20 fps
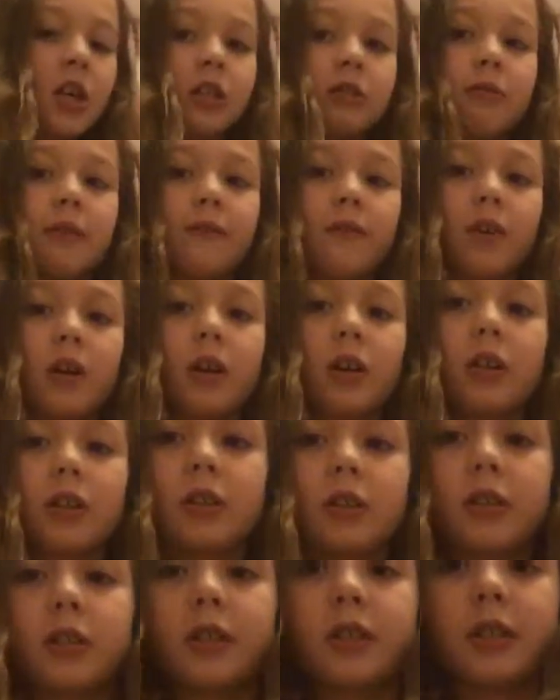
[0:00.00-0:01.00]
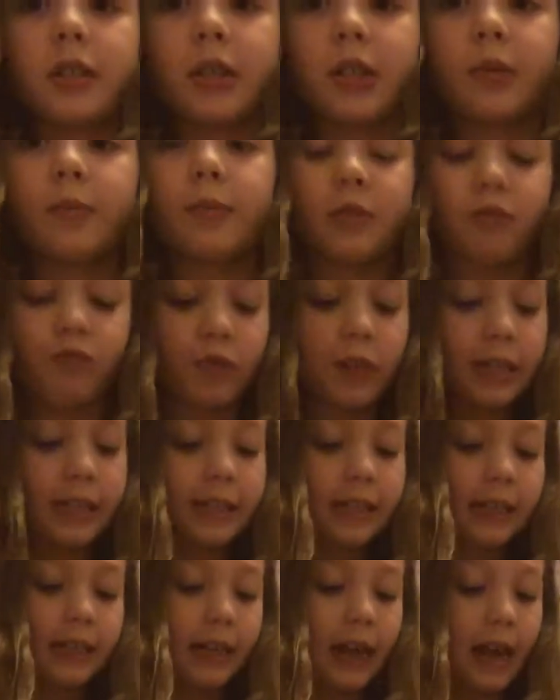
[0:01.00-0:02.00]
So I've got some
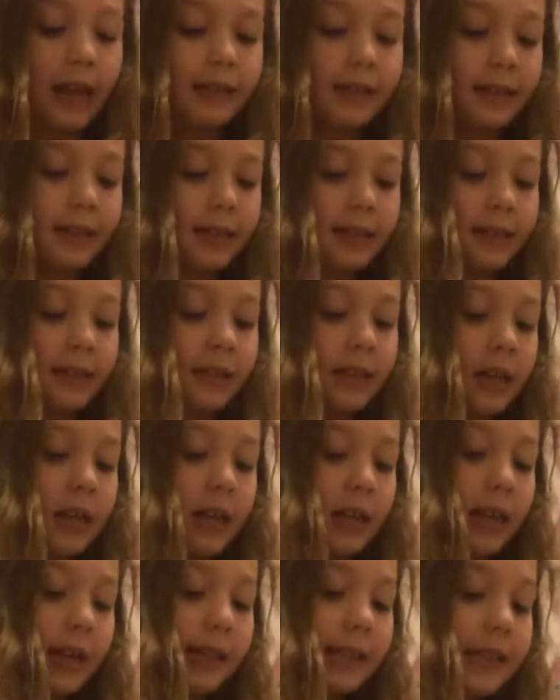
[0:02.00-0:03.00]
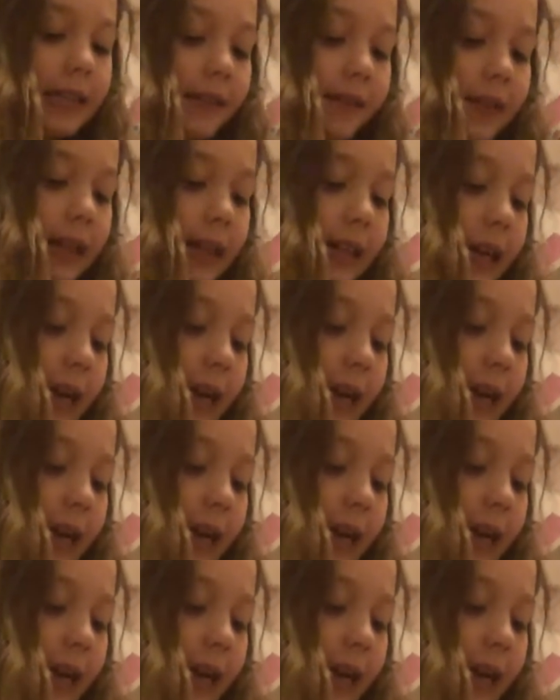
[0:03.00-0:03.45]
reading glasses, like TV